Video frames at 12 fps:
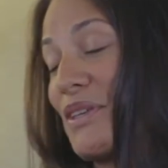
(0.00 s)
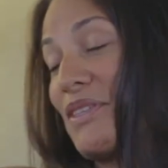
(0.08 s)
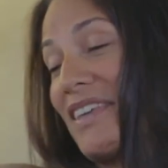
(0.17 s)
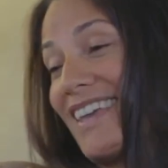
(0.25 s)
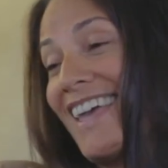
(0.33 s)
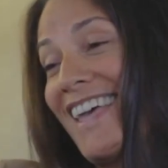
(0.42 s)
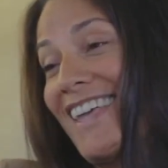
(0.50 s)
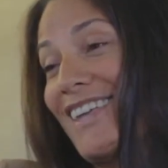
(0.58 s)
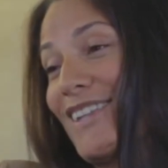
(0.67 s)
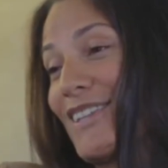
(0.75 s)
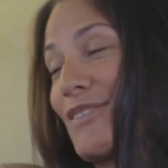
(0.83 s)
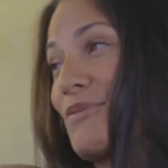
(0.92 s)
the thing
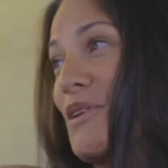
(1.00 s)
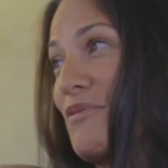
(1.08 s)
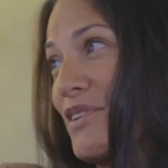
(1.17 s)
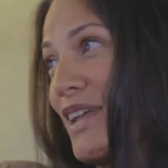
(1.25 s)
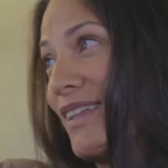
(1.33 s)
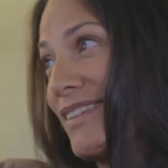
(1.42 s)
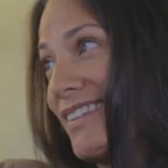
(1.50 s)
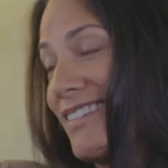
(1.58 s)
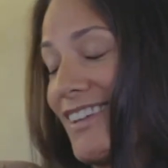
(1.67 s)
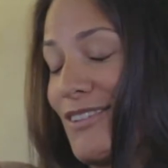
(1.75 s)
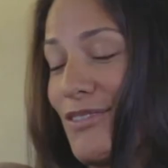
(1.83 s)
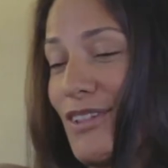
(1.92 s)
is, what Vanessa's
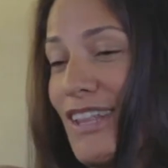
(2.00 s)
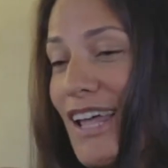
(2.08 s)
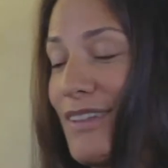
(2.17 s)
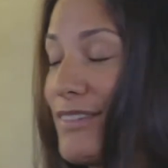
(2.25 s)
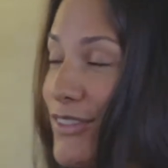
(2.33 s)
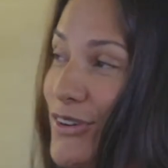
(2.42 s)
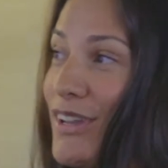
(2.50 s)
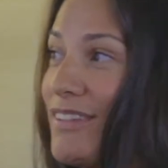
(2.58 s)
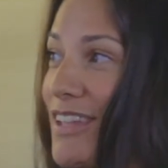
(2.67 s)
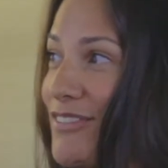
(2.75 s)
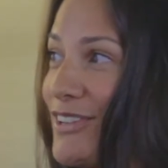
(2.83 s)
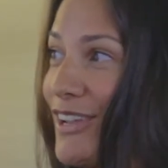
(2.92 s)
done for the last
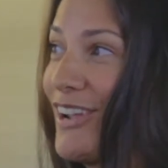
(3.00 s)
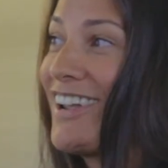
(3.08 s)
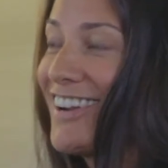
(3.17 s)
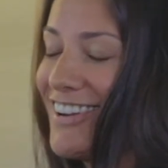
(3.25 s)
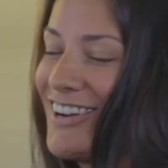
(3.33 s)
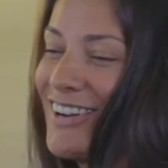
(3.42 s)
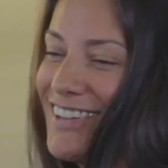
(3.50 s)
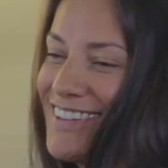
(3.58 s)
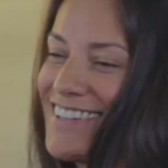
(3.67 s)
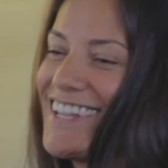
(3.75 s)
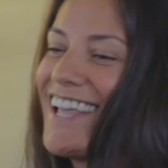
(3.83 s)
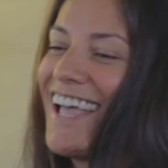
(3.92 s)
37
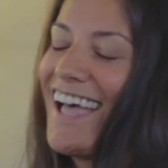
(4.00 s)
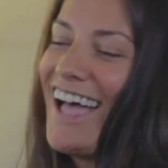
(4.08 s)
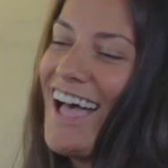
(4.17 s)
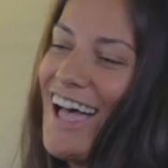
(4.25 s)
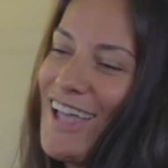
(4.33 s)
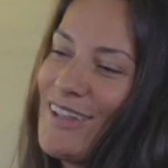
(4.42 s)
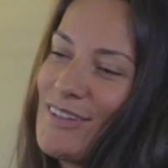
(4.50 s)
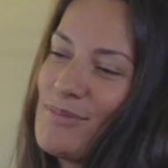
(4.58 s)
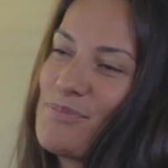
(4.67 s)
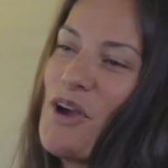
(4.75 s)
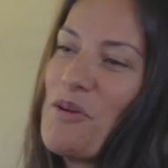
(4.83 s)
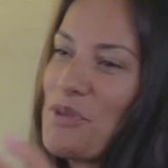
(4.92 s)
years has
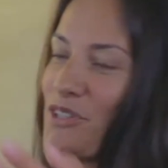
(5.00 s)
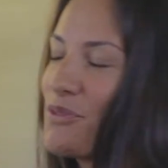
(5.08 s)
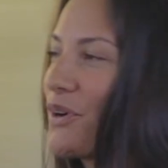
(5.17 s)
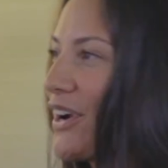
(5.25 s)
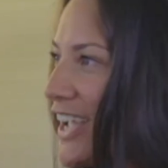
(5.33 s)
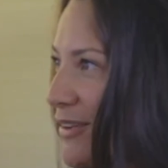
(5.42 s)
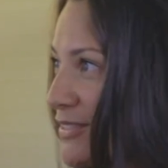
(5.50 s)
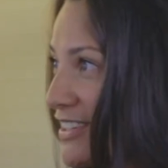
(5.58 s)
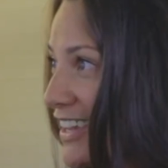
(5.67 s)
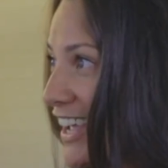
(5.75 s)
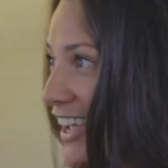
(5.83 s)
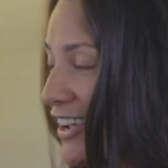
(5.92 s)
brought me to where I am
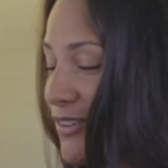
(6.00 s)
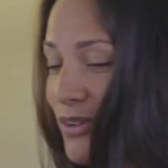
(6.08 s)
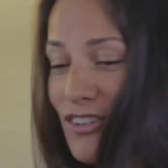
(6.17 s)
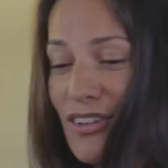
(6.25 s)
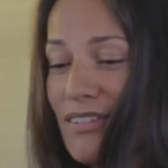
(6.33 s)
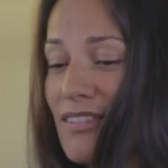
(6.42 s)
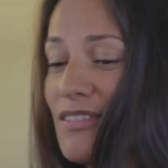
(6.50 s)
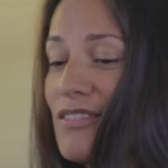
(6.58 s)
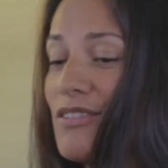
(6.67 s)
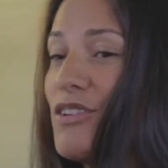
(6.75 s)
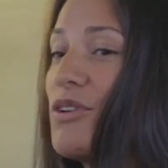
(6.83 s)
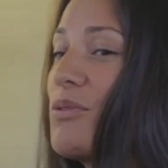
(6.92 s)
today, which is
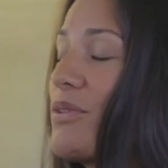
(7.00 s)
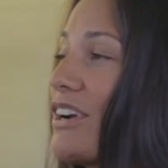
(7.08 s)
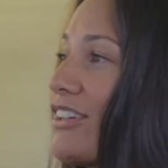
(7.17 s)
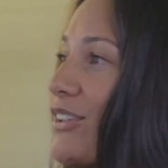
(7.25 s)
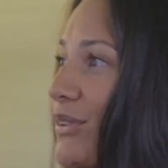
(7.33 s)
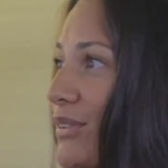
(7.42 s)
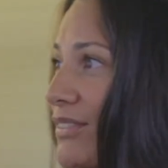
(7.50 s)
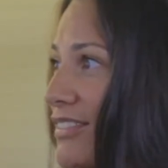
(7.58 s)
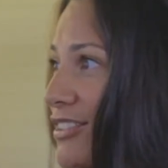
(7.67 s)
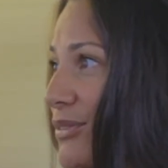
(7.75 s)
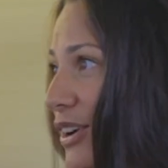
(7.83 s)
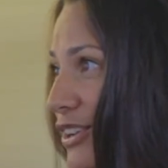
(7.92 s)
nowhere close
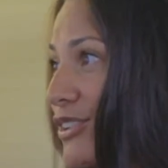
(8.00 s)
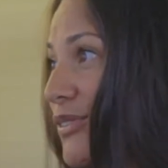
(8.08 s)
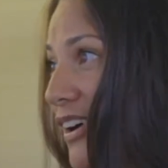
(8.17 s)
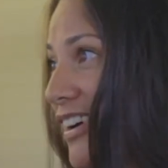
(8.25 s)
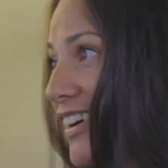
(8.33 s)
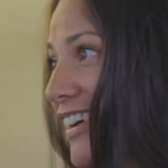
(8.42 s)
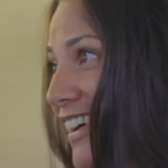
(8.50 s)
to where you are.